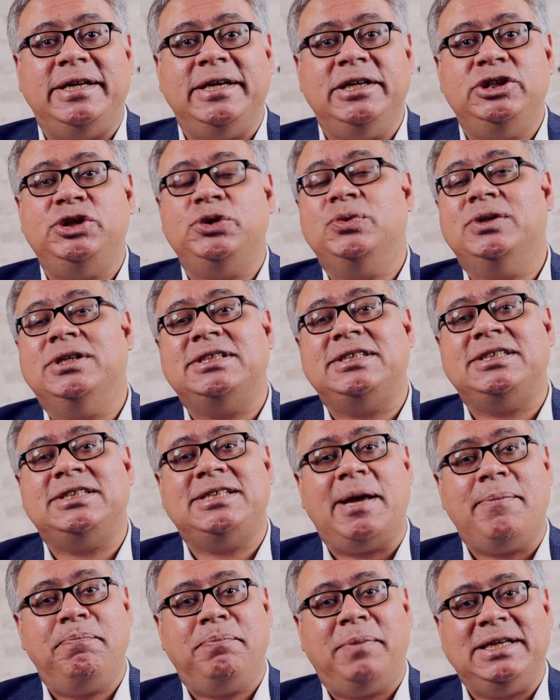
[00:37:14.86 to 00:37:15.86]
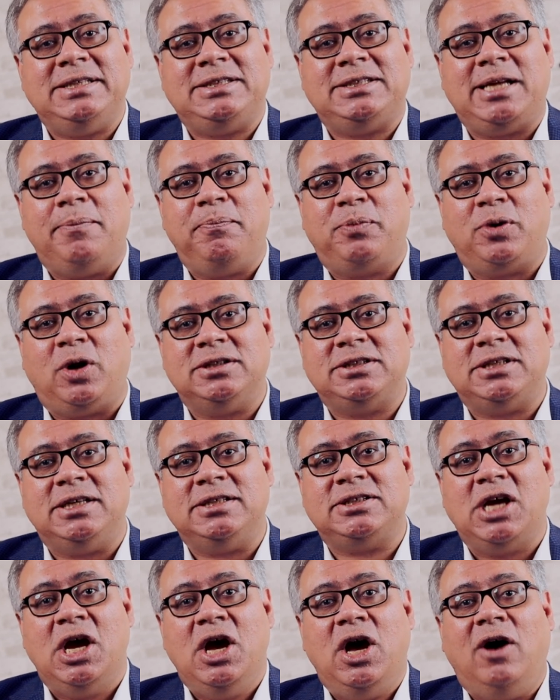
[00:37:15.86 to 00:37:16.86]
teach you the step-by-step
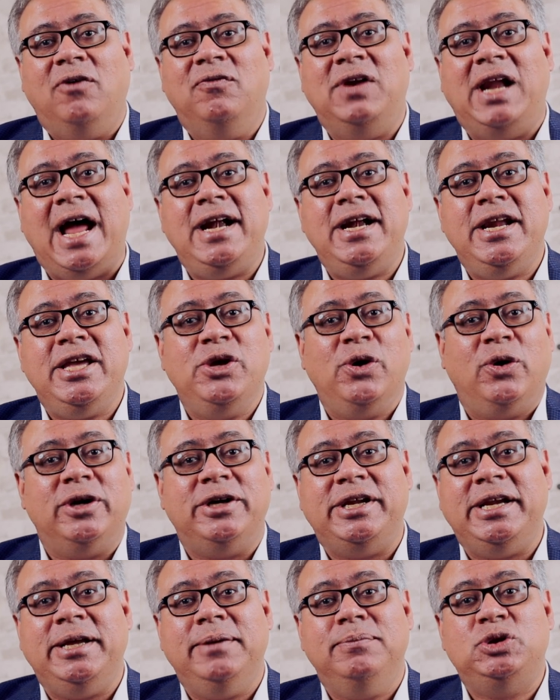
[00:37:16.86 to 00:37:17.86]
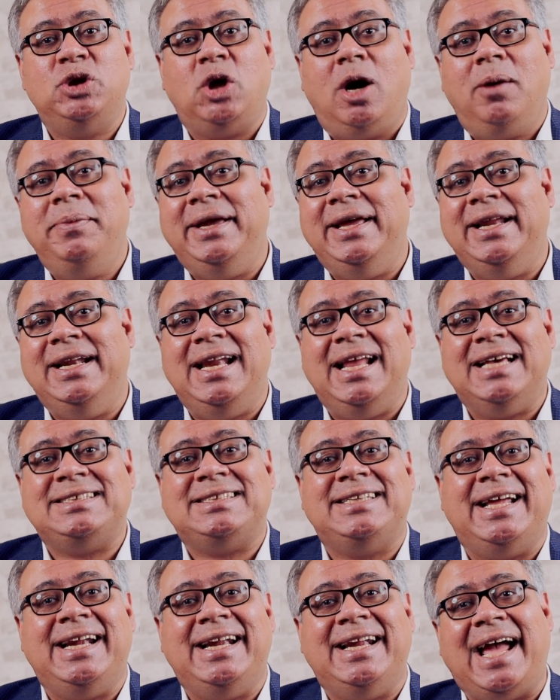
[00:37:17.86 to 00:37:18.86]
process of landing your dream job in
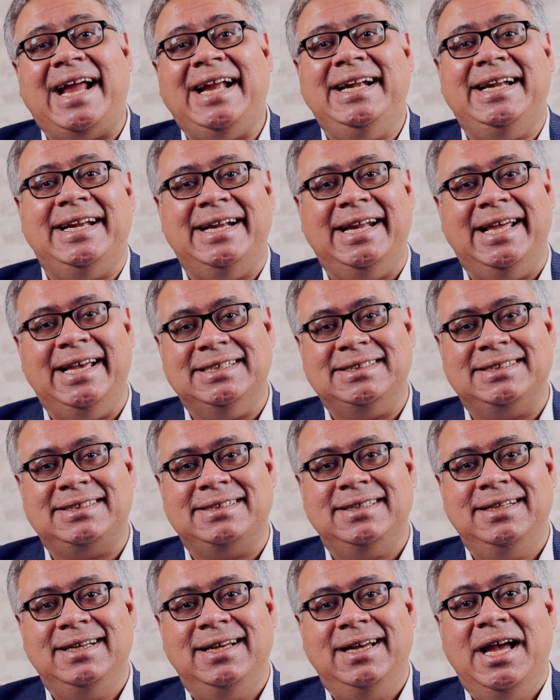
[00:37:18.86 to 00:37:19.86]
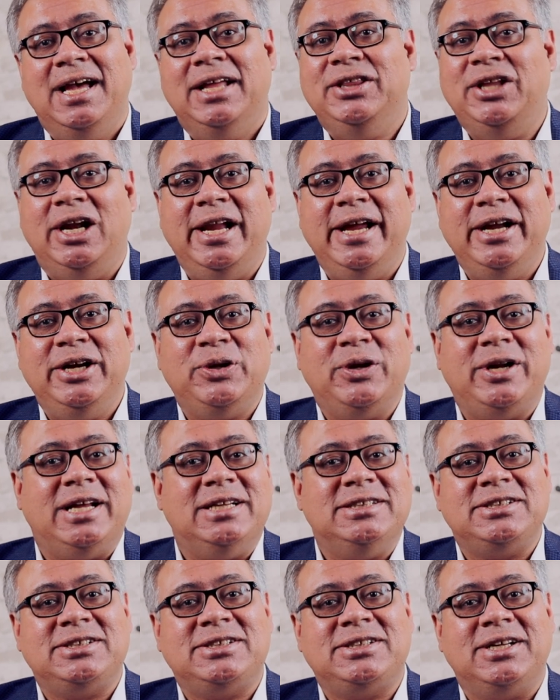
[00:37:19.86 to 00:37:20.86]
less than 90 days. The link to
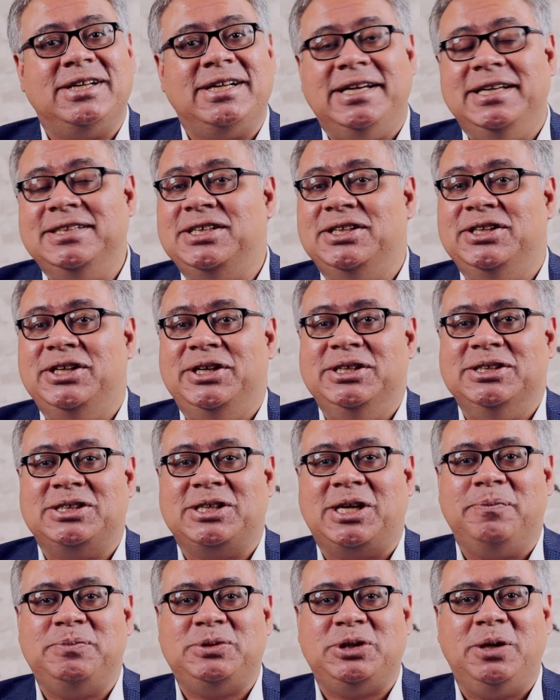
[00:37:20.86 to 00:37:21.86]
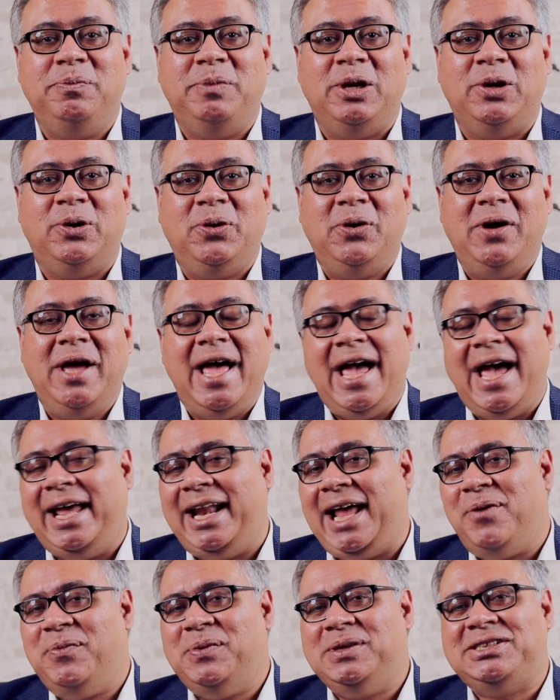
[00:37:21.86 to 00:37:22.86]
register is in the description below,
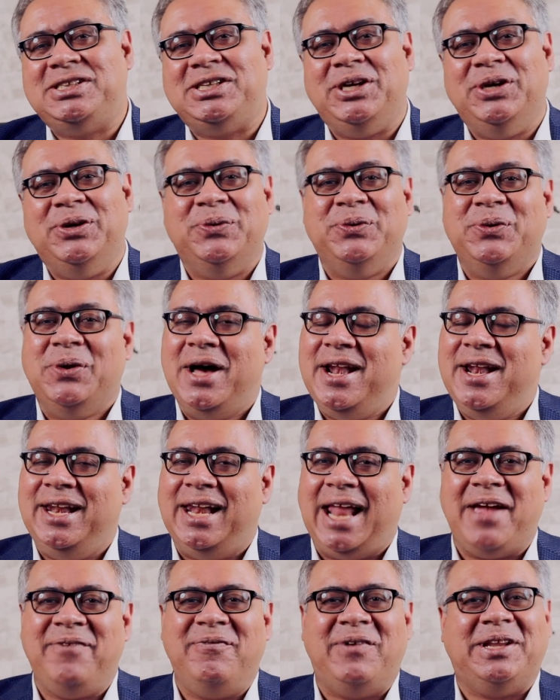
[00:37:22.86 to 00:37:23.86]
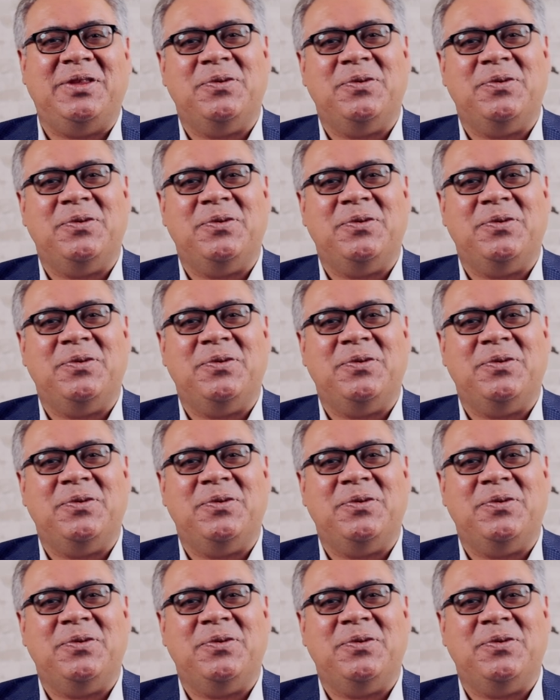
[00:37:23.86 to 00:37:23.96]
and I will see you live